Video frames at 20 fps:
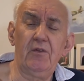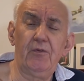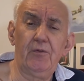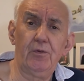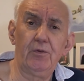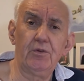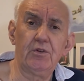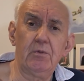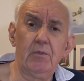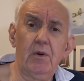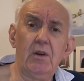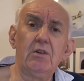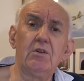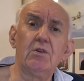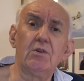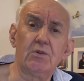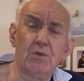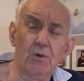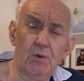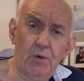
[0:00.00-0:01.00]
40
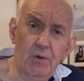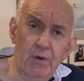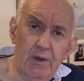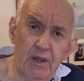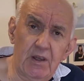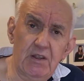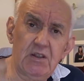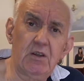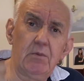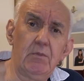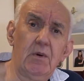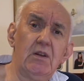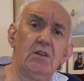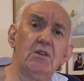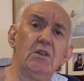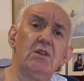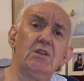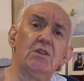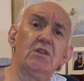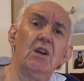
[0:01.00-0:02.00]
meters or 80
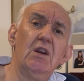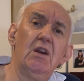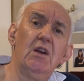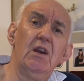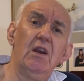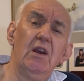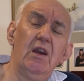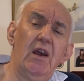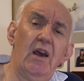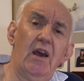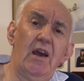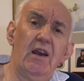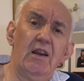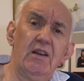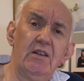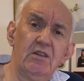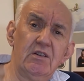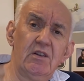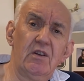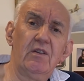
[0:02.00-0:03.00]
meters,
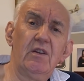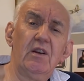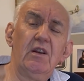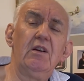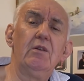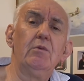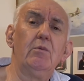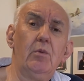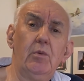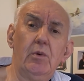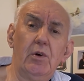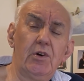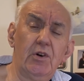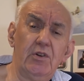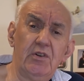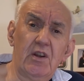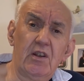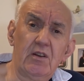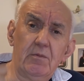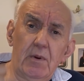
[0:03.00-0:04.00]
and then it will work
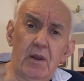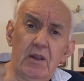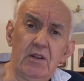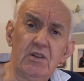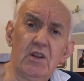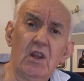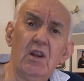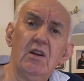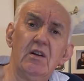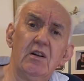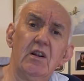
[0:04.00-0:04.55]
on the other bands.